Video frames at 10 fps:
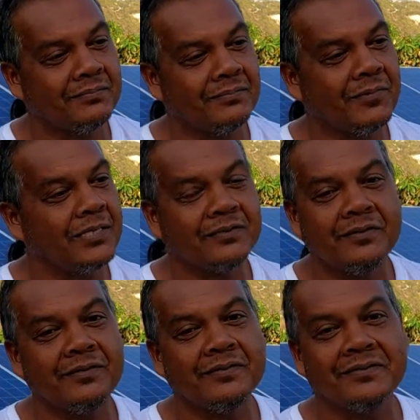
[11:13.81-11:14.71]
What's
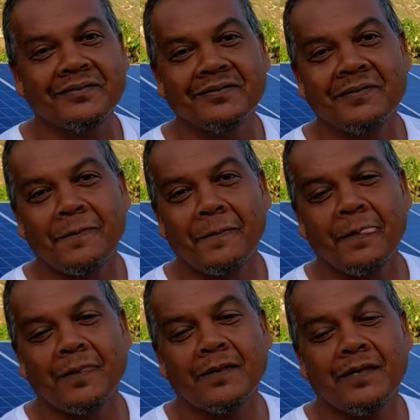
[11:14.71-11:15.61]
good on.
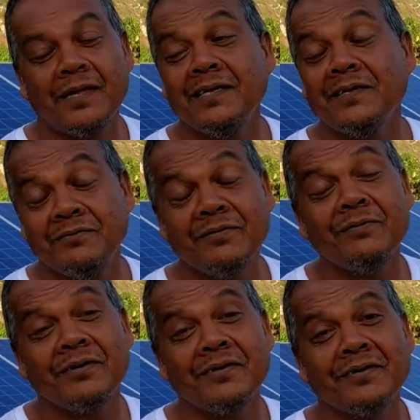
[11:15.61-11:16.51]
I think it will
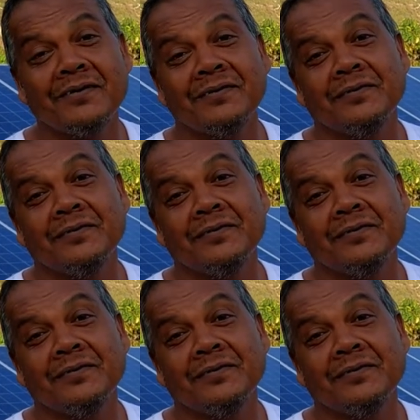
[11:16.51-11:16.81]
work.